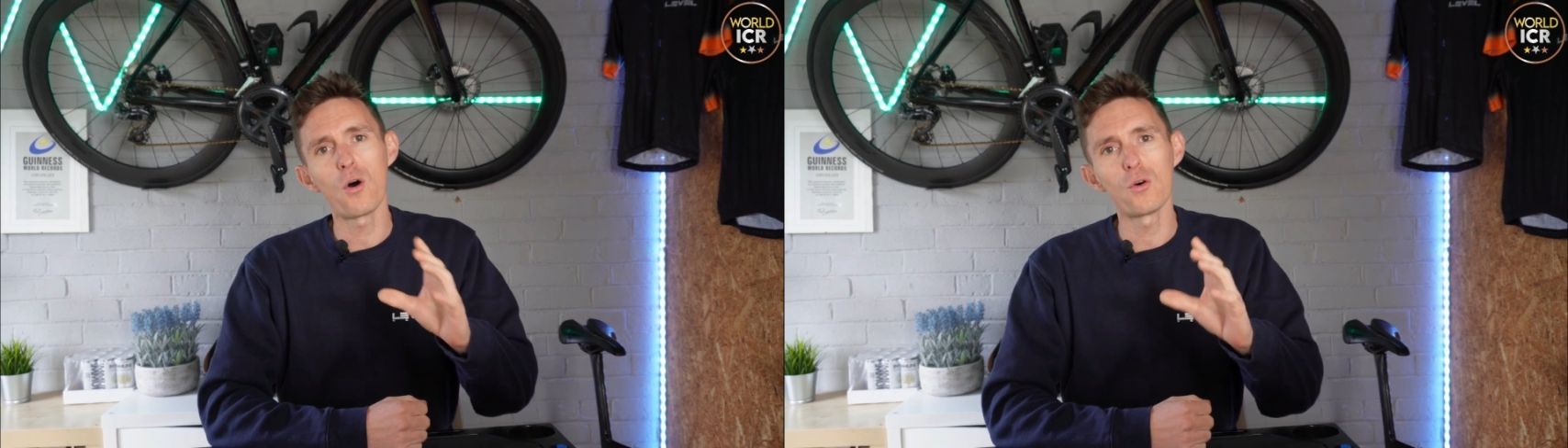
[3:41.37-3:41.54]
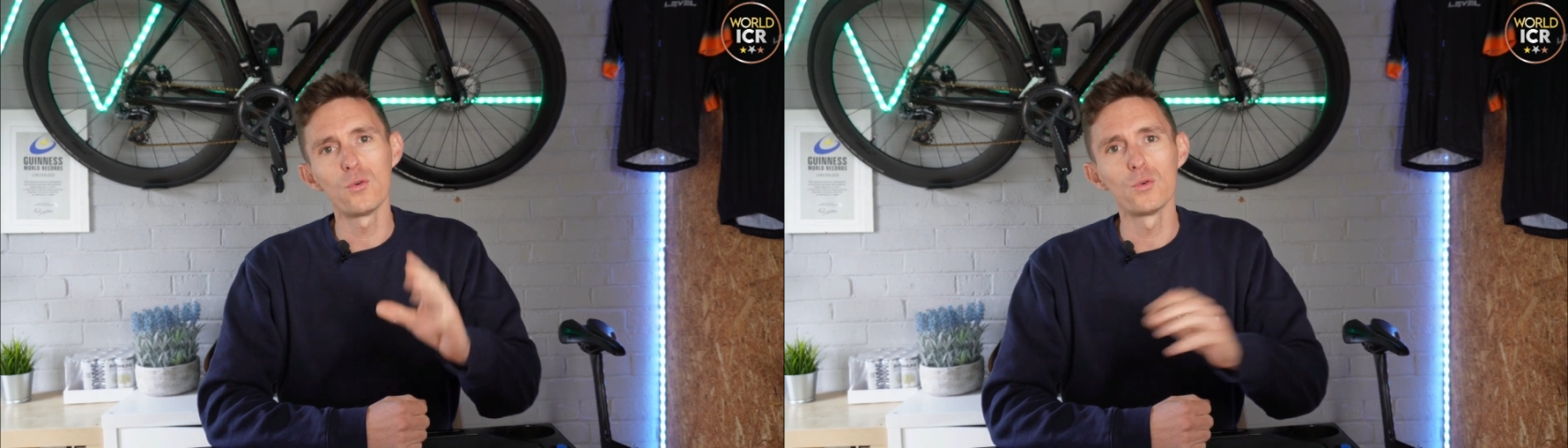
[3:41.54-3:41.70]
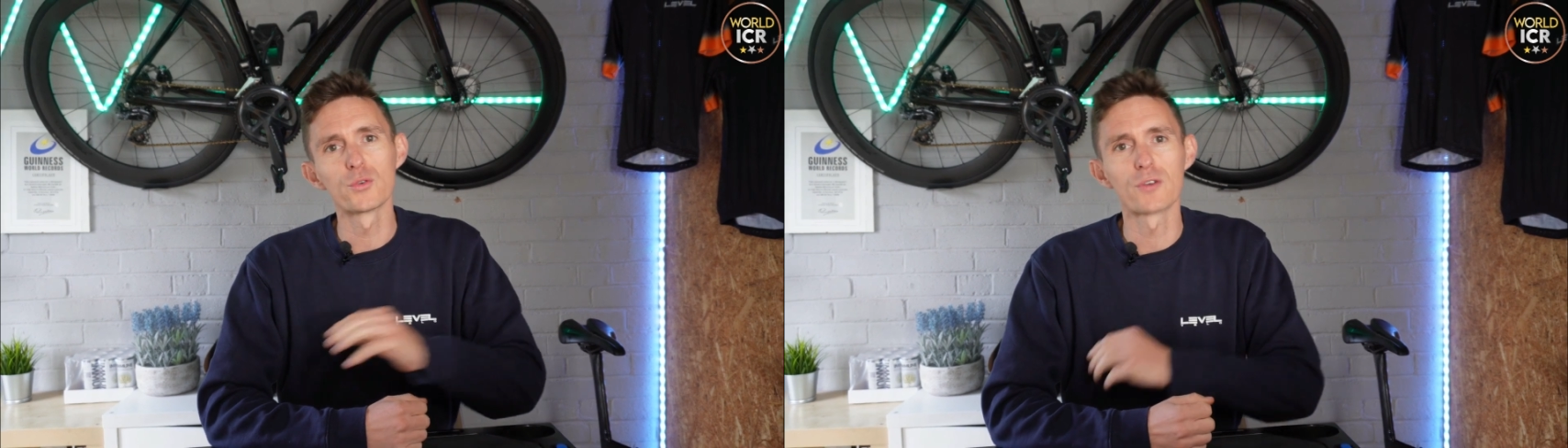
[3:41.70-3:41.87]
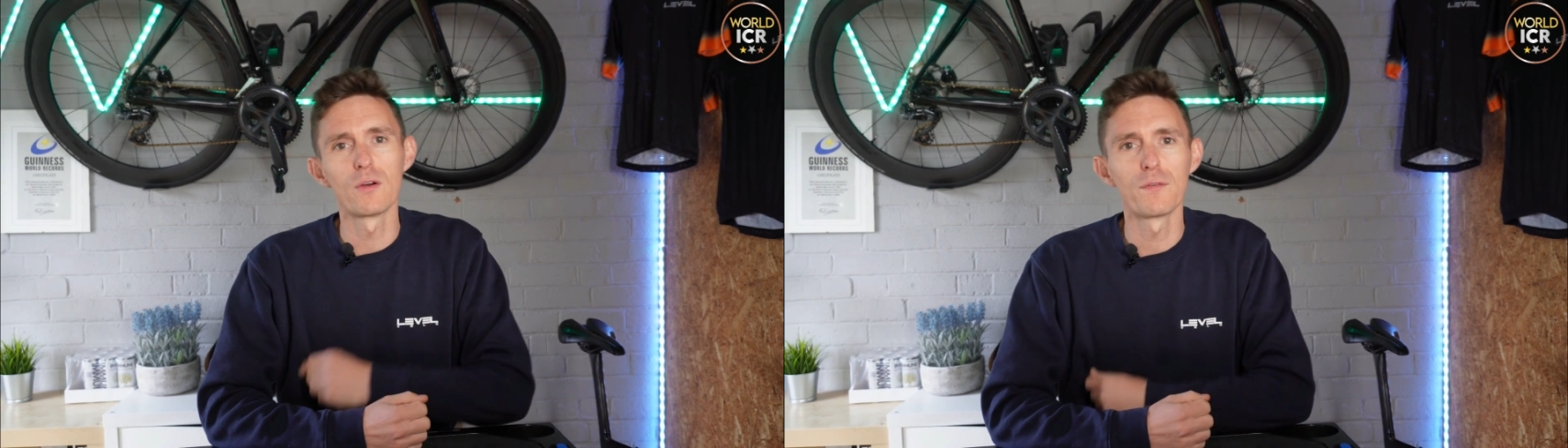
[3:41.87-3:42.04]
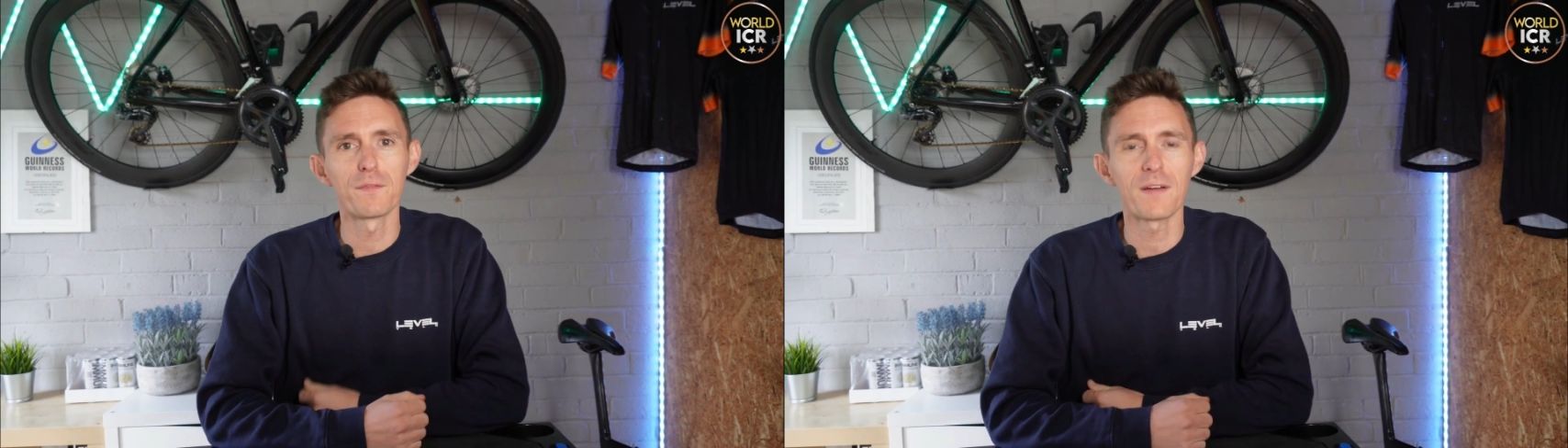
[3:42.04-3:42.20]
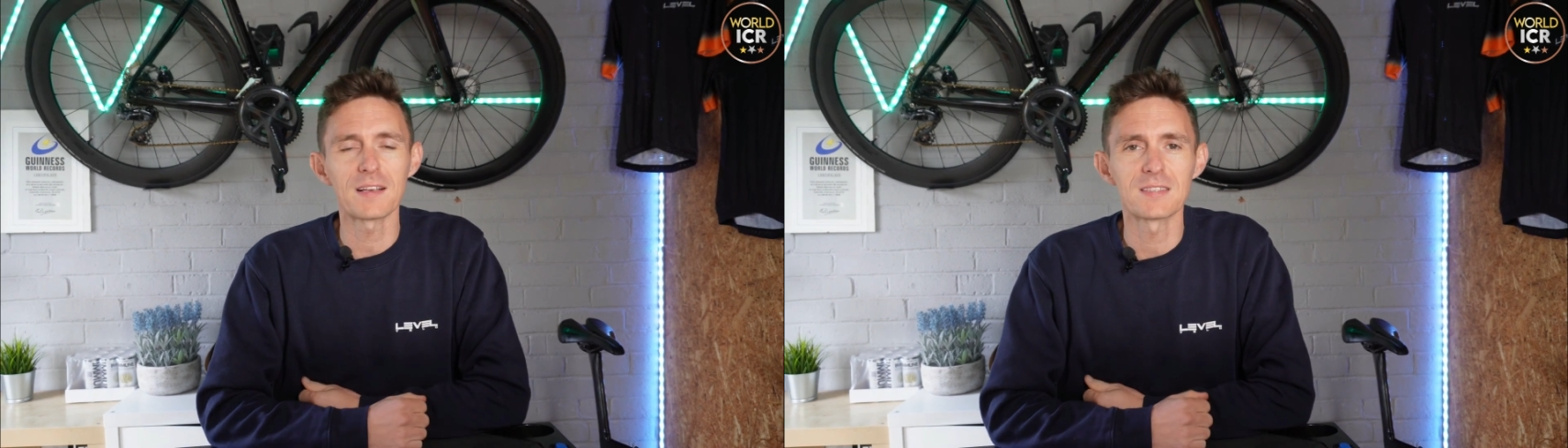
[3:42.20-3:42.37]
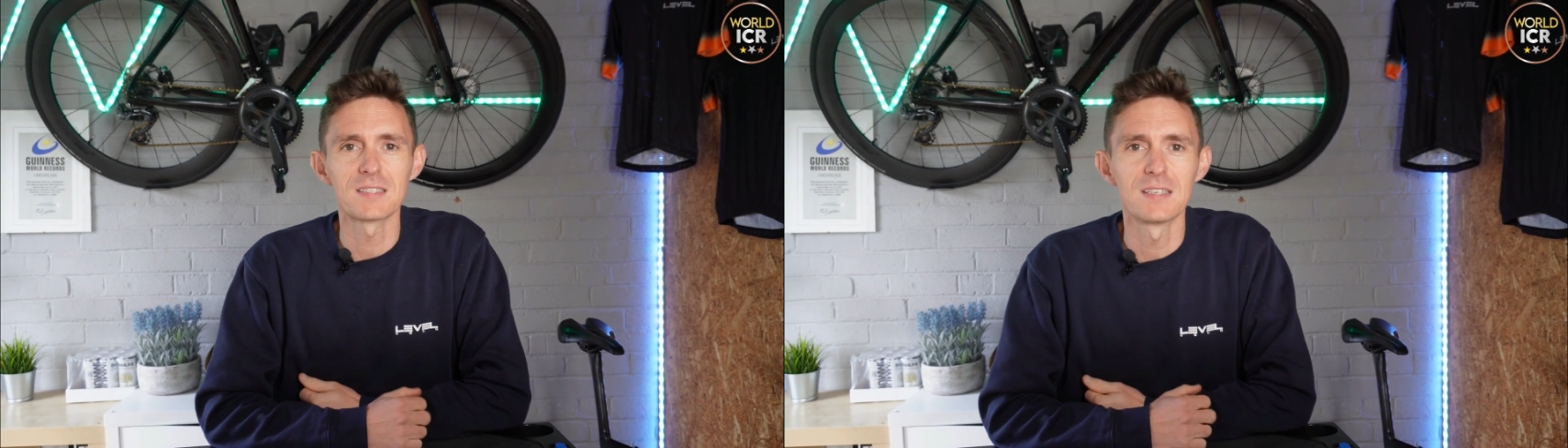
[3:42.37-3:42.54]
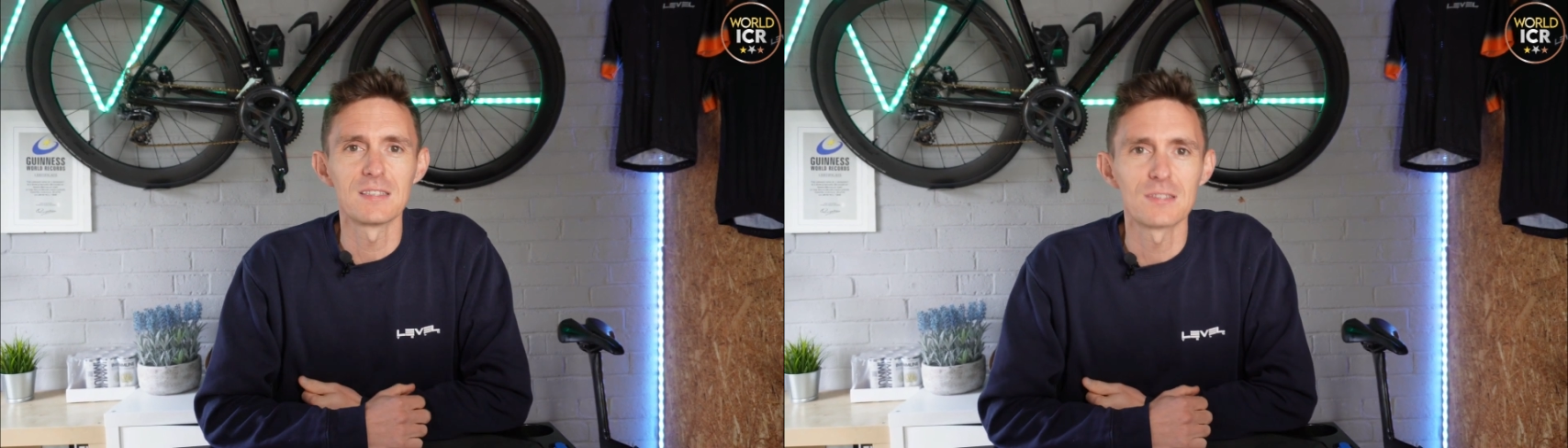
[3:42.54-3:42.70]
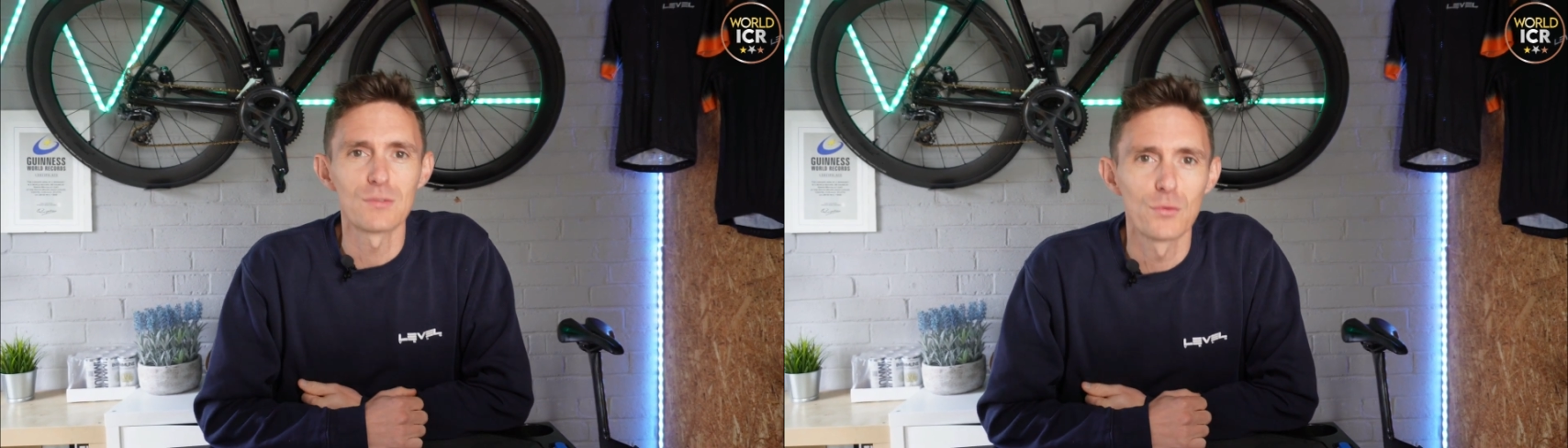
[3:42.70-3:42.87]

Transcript: also fastest